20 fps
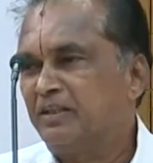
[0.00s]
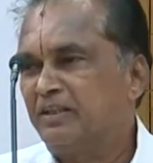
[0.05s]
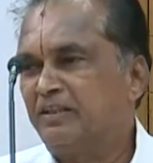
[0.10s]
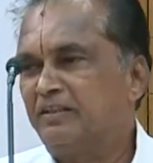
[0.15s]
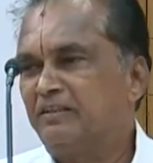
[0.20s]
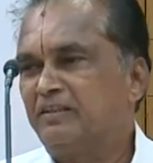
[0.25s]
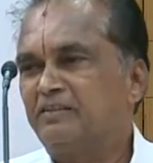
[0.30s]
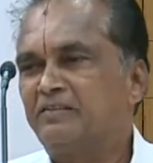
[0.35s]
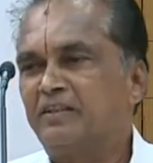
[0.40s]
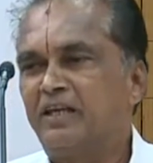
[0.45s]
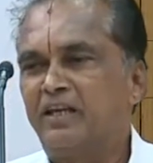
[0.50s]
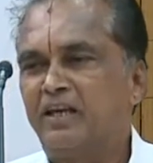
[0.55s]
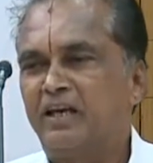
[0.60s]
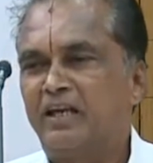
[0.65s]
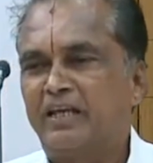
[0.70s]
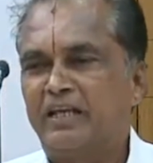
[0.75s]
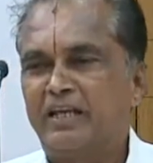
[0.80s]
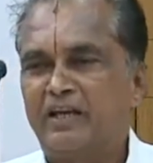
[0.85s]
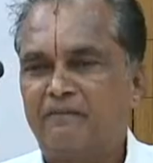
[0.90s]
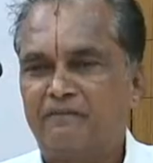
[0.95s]
He is the
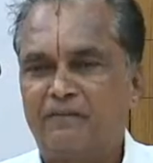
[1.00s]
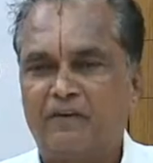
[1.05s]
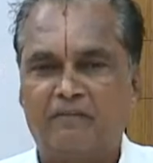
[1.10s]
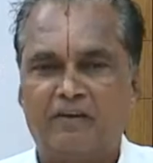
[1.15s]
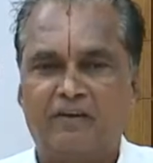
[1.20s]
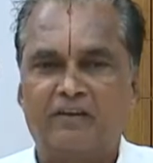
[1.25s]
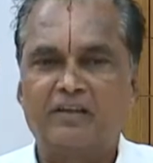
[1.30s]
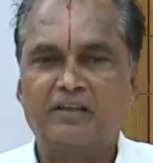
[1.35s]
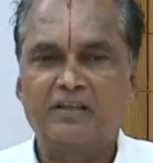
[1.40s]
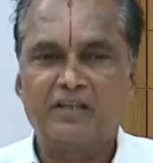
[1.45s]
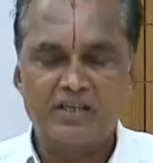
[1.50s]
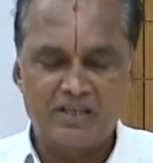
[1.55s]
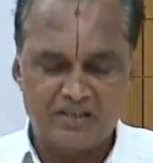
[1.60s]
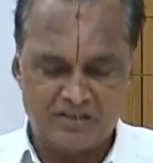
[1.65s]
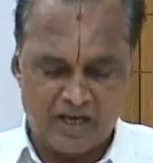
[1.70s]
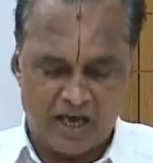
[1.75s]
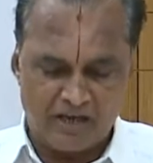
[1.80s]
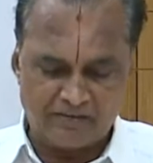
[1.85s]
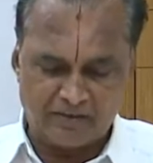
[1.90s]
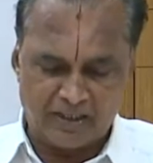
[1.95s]
Senani of our
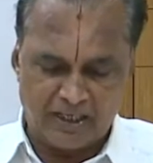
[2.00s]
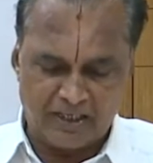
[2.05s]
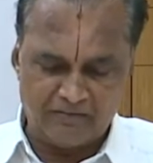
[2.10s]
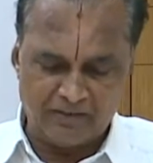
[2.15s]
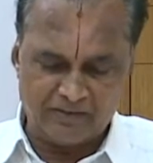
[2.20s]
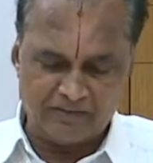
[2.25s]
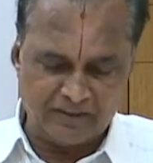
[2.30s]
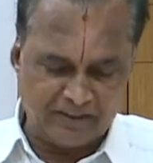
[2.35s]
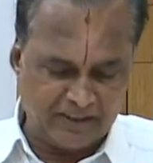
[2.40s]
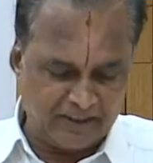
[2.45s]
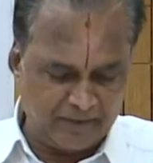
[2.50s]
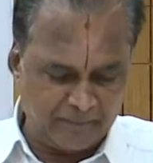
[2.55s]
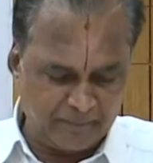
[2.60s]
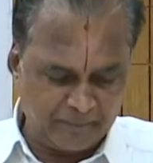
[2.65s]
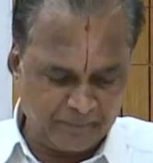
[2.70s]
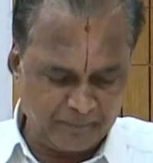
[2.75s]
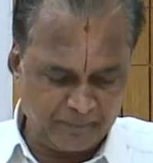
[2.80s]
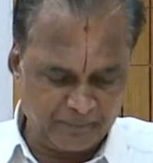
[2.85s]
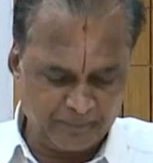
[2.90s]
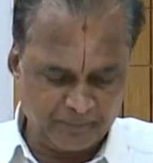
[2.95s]
Shastra
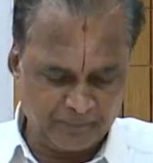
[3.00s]
University.